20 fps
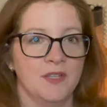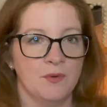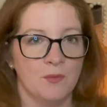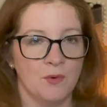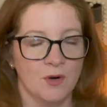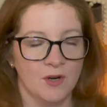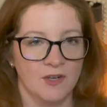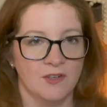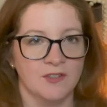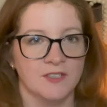
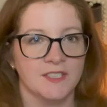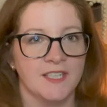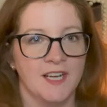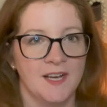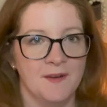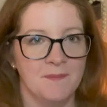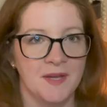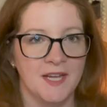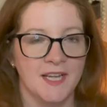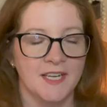workers
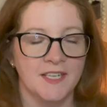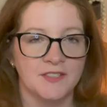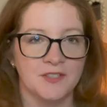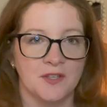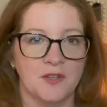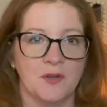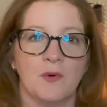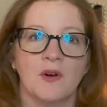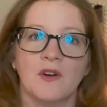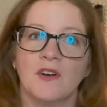come in, so
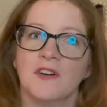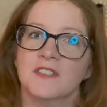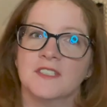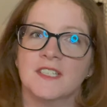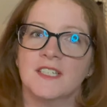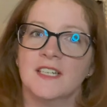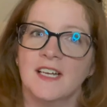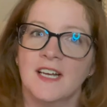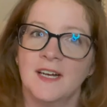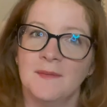the workers
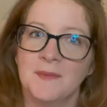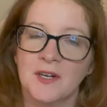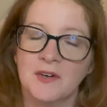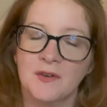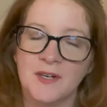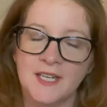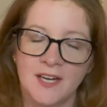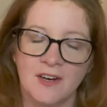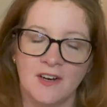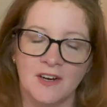can come and
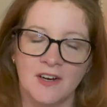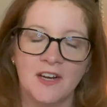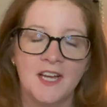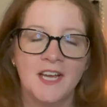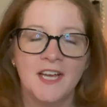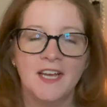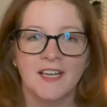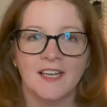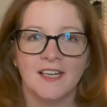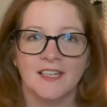greet her,
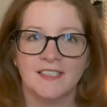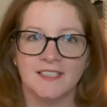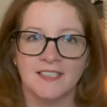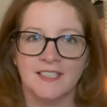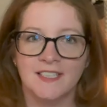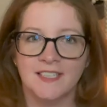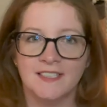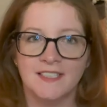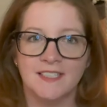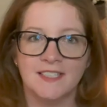because
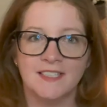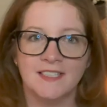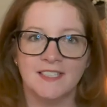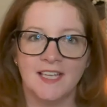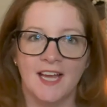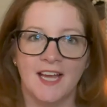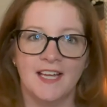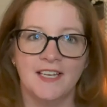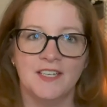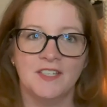it is
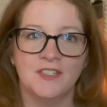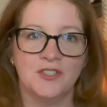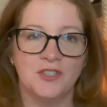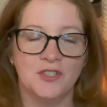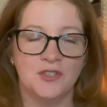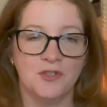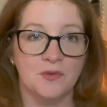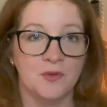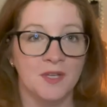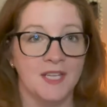said
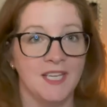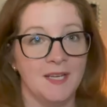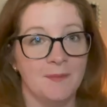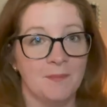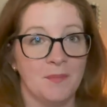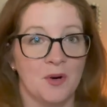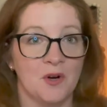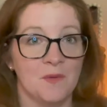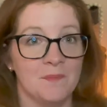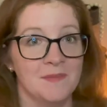to
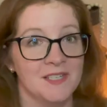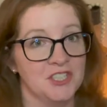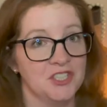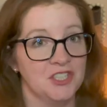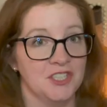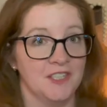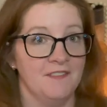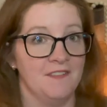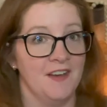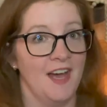keep her
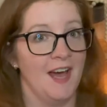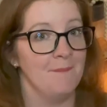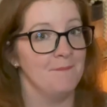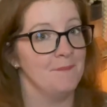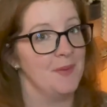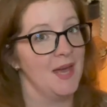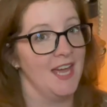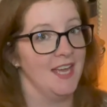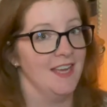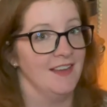mischief at
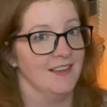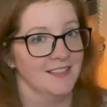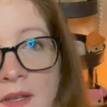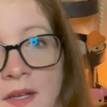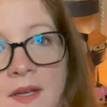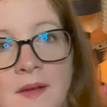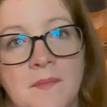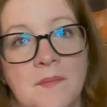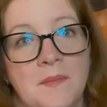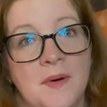bay.
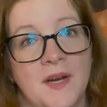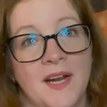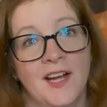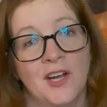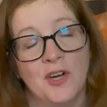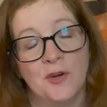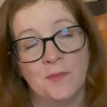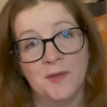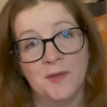But I hope